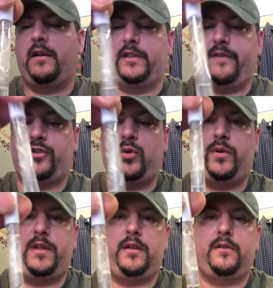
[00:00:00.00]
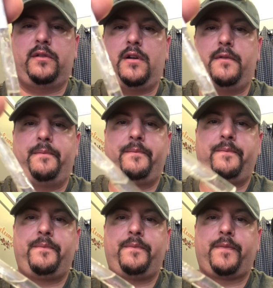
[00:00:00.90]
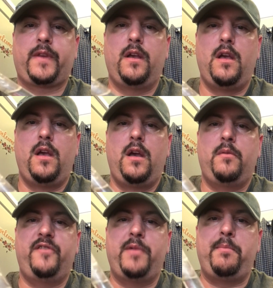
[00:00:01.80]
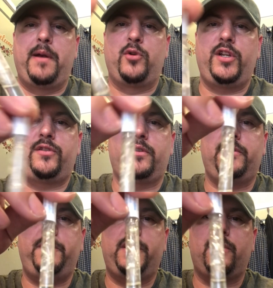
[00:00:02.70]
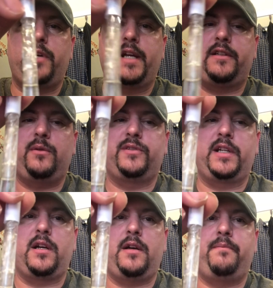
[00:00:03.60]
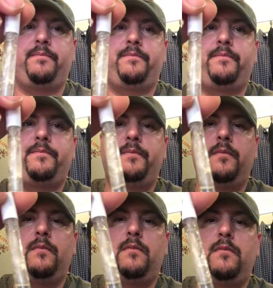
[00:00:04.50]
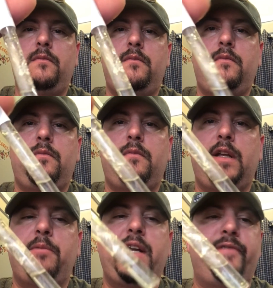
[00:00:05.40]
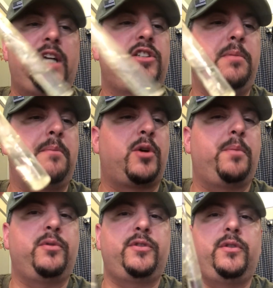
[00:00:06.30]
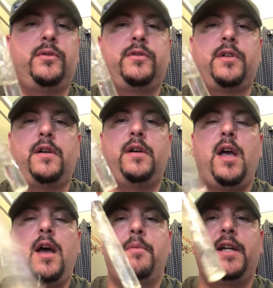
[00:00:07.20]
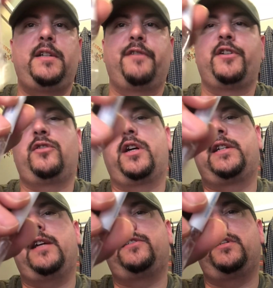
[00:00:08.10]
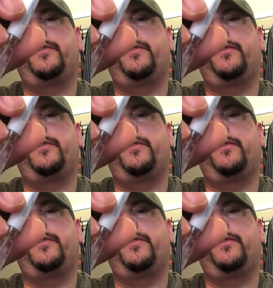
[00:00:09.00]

only have 2 of these, so. But if my memory serves me correct, it was like a. It might have actually been purple too. So, but different drug test,